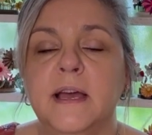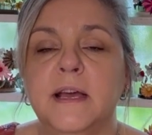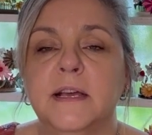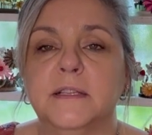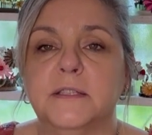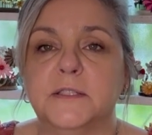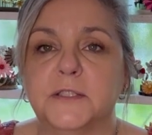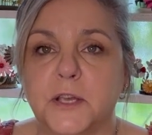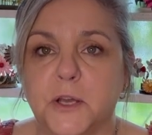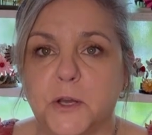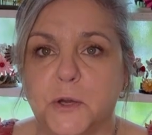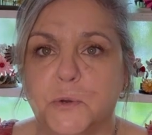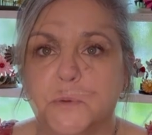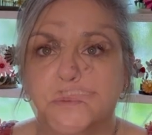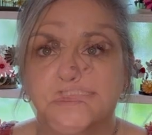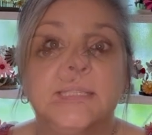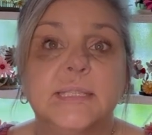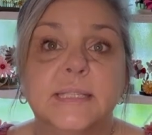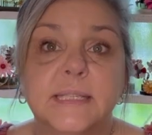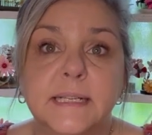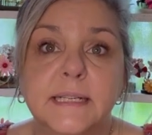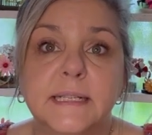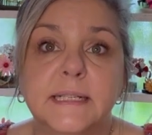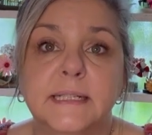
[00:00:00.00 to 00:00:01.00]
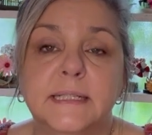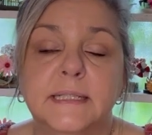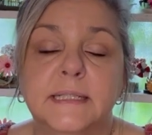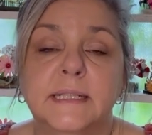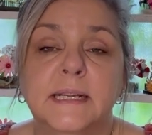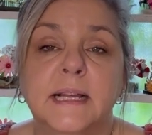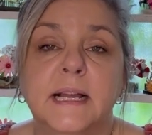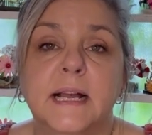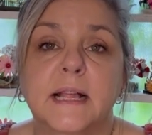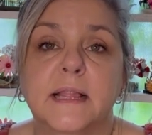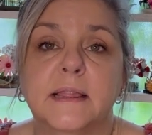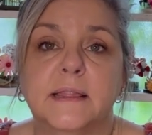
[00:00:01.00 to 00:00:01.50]
So since
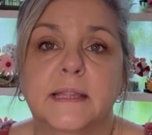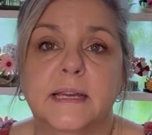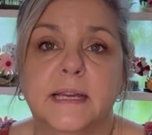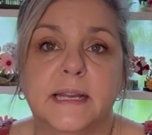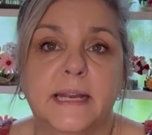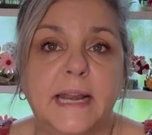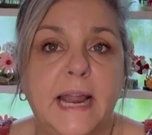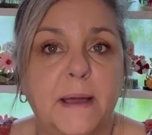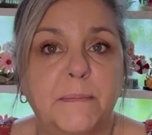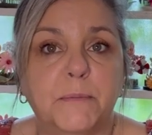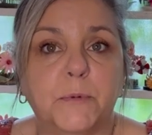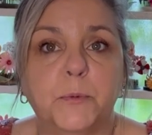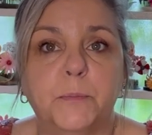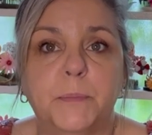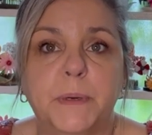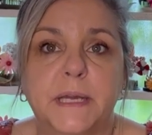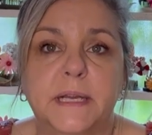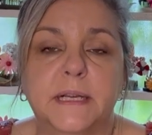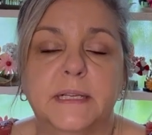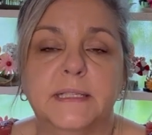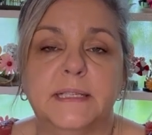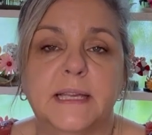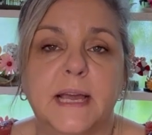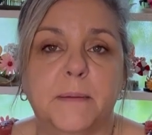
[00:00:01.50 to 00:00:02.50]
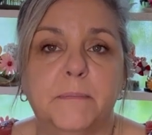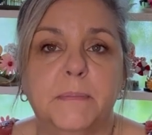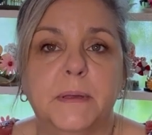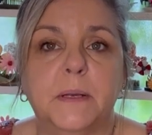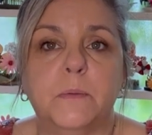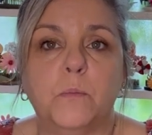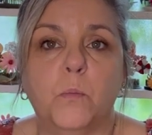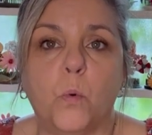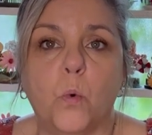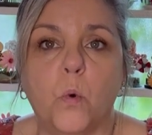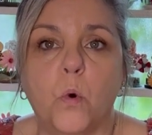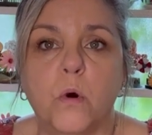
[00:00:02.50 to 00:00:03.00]
then, the enamel pins have
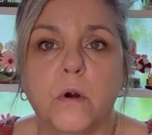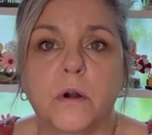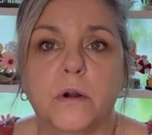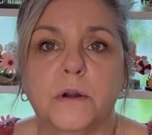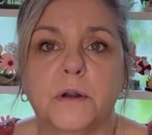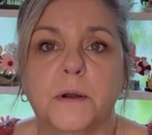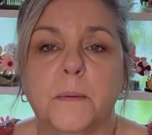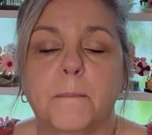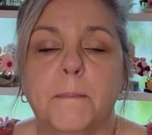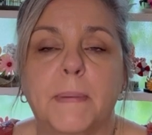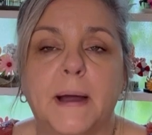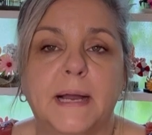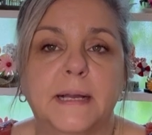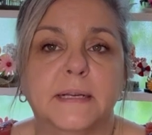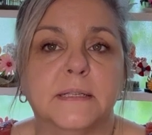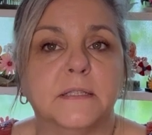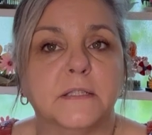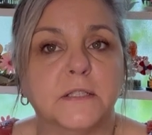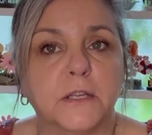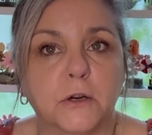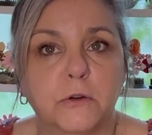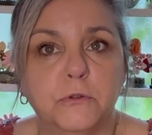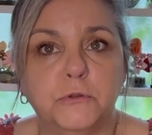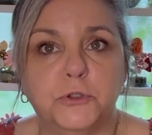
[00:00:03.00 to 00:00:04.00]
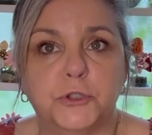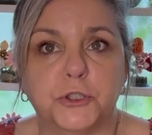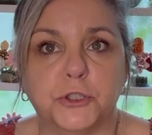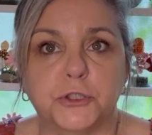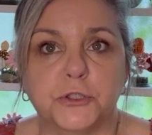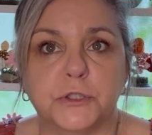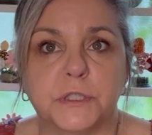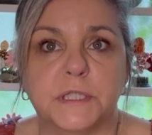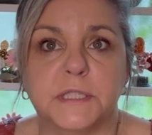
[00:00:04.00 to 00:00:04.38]
been worn by soldiers